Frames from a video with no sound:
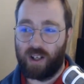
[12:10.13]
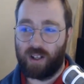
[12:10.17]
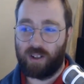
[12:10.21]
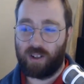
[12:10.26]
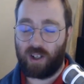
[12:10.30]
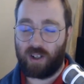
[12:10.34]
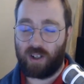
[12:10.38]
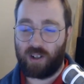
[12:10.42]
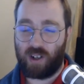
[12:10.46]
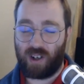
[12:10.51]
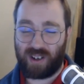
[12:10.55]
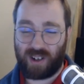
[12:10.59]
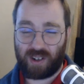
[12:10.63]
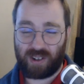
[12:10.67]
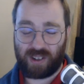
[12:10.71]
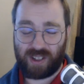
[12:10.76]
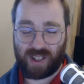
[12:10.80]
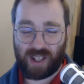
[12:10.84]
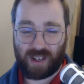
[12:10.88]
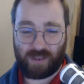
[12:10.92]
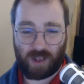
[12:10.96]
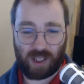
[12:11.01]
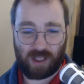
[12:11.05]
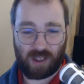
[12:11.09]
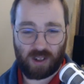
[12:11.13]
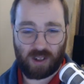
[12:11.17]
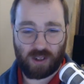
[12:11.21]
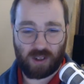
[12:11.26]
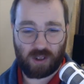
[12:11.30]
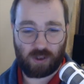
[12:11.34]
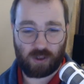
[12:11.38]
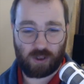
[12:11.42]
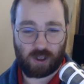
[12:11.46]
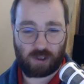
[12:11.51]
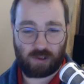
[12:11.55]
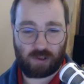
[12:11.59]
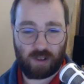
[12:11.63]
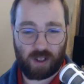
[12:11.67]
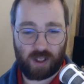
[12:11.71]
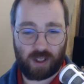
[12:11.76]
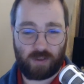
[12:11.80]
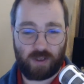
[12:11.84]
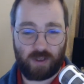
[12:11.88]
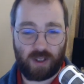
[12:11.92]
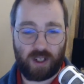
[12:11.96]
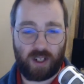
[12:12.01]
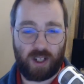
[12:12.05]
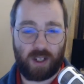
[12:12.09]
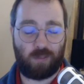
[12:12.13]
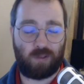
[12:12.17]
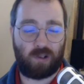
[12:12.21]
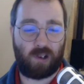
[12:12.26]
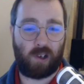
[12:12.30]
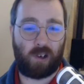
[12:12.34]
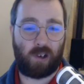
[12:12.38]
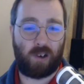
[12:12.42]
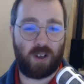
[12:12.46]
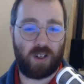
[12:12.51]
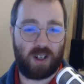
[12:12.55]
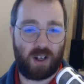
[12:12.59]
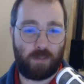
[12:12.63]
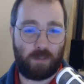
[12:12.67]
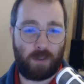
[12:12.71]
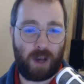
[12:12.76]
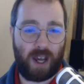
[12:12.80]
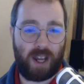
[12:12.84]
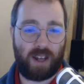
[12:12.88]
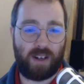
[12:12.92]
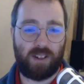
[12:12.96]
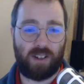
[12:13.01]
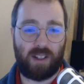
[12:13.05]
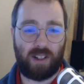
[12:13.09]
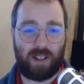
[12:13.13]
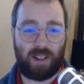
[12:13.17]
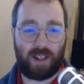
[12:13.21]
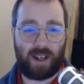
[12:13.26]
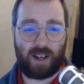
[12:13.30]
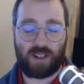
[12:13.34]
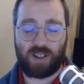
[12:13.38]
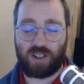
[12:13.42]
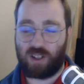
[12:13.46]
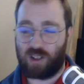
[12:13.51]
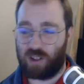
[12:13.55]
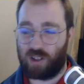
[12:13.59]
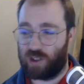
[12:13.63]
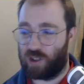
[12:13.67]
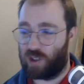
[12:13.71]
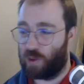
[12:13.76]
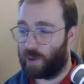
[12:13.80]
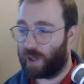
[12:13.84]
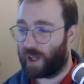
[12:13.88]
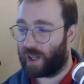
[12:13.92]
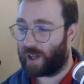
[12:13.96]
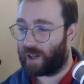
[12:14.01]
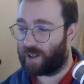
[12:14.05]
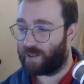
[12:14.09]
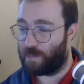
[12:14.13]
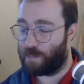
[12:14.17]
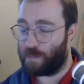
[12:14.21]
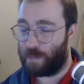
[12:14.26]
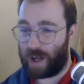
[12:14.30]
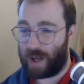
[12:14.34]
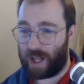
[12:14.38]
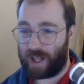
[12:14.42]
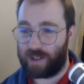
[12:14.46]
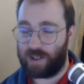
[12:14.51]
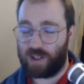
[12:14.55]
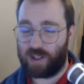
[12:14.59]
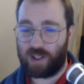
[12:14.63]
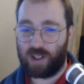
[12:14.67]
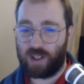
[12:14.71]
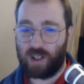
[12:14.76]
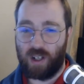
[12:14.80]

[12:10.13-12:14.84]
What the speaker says: that not only have I lost all the chronic fatigue progress I made in the last 2.5 months,